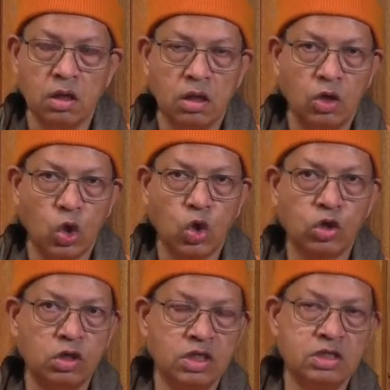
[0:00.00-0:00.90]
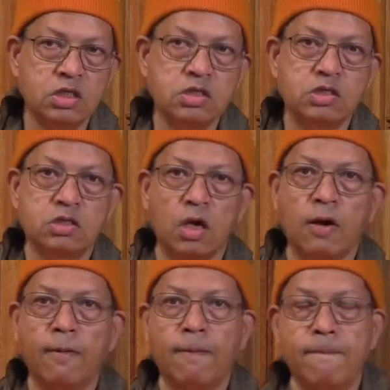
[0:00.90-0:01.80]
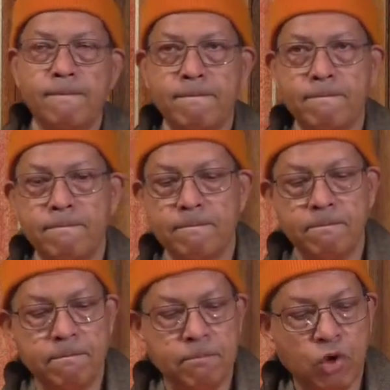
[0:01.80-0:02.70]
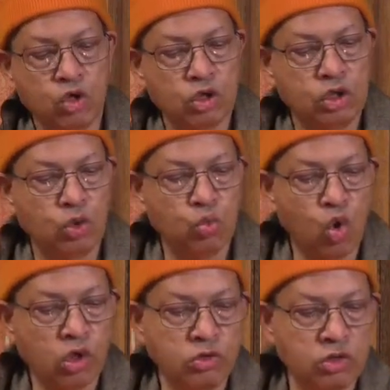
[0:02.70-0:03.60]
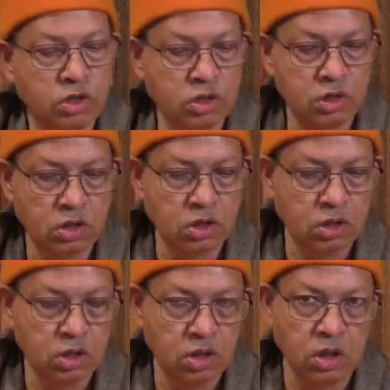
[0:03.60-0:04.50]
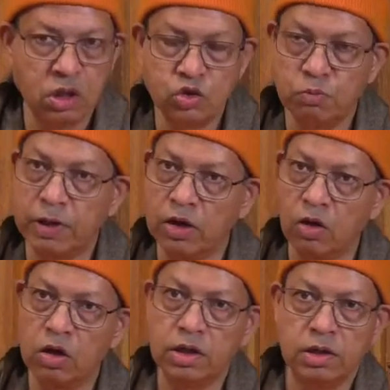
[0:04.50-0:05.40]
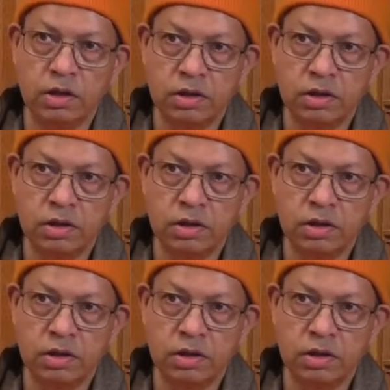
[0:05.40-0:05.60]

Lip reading: Lord Lytton's book, The Wanderer, into Bengali.